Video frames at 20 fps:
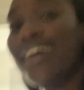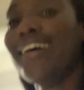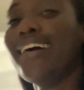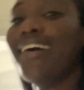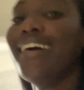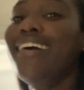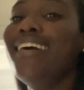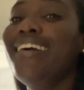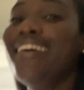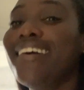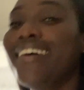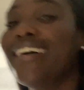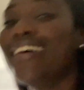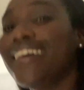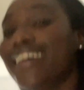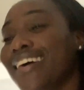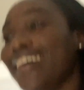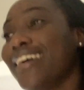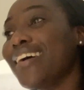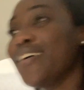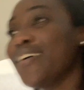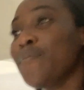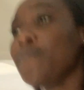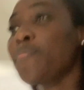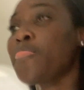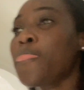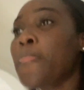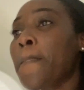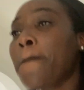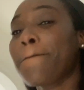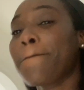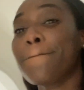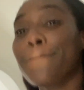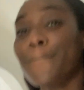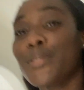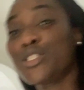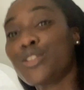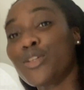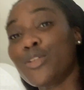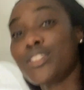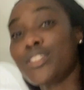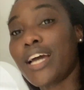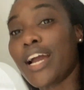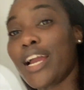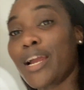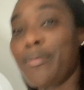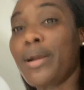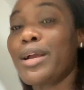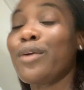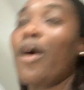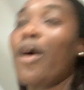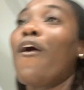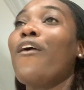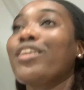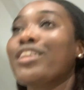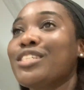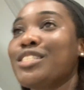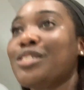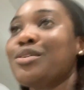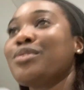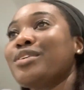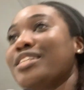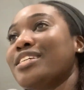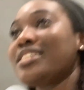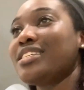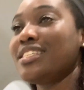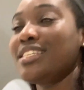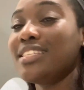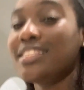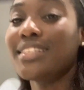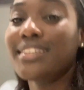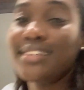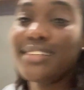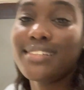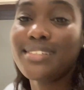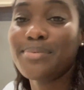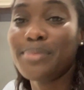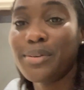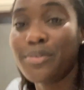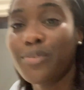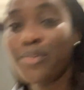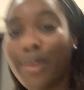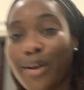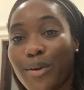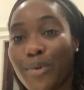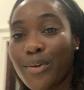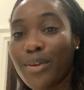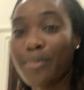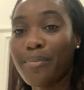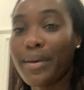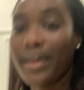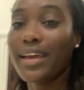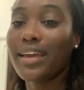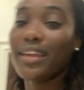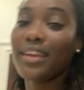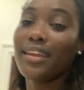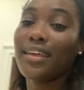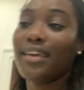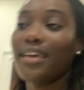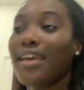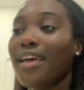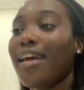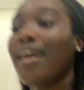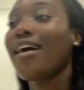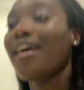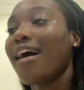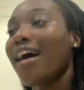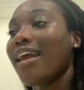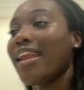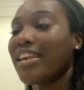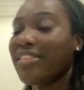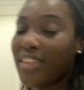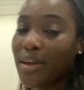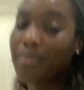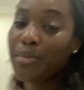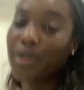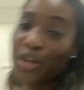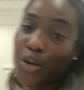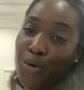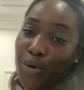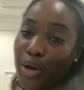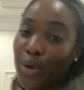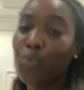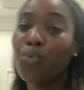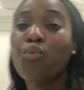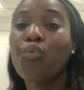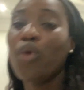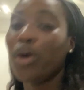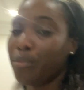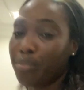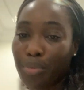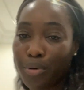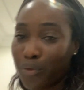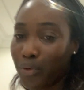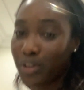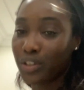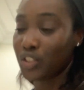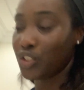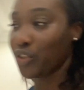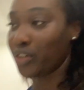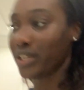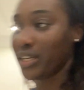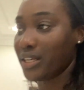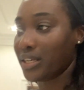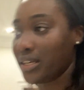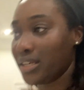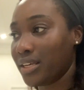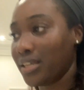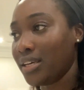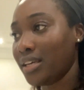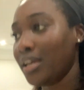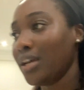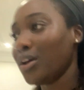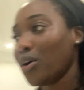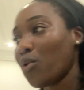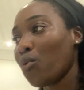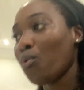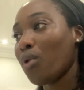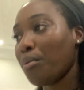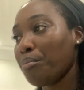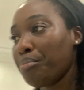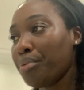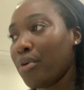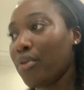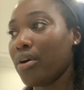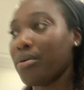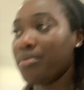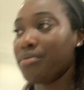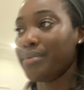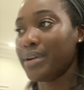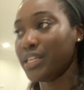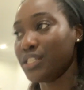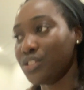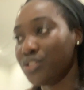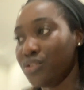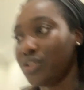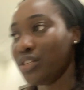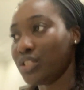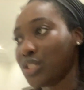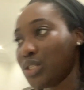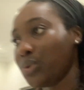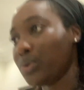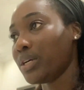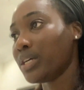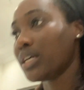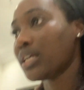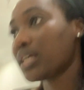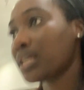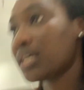I'm so tired, but I honestly want to see this before I go to bed. And I think I'm going to grade one poetry, one poem of my students' work.